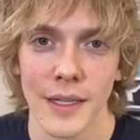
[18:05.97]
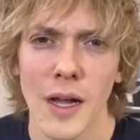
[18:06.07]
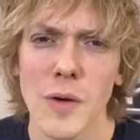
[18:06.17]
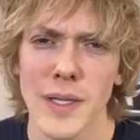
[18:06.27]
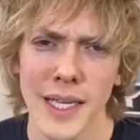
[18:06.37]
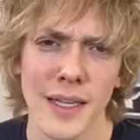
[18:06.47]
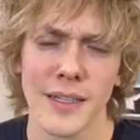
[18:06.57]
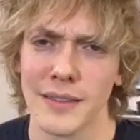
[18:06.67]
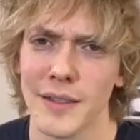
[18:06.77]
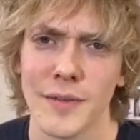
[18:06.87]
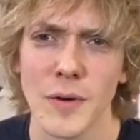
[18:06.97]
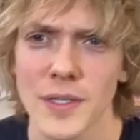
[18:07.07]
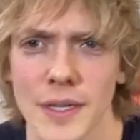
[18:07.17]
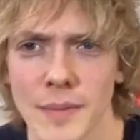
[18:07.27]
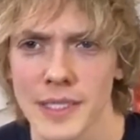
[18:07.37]
Oh yeah, of
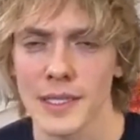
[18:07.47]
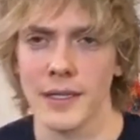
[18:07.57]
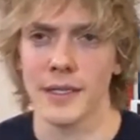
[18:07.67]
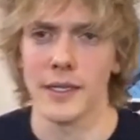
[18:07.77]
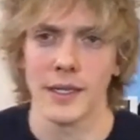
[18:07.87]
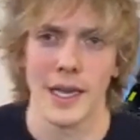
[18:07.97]
course I miss London.